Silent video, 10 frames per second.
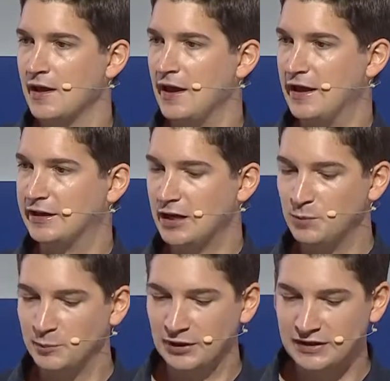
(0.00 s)
A
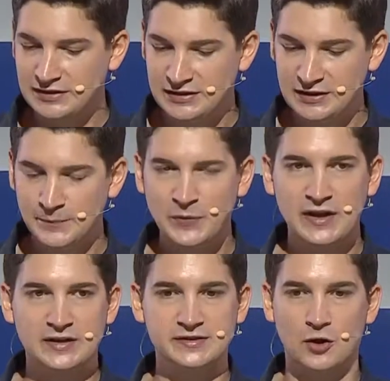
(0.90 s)
capability
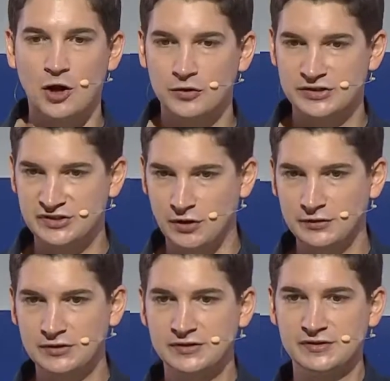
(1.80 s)
is a
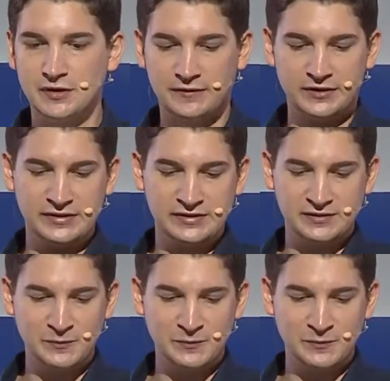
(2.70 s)
horizontal service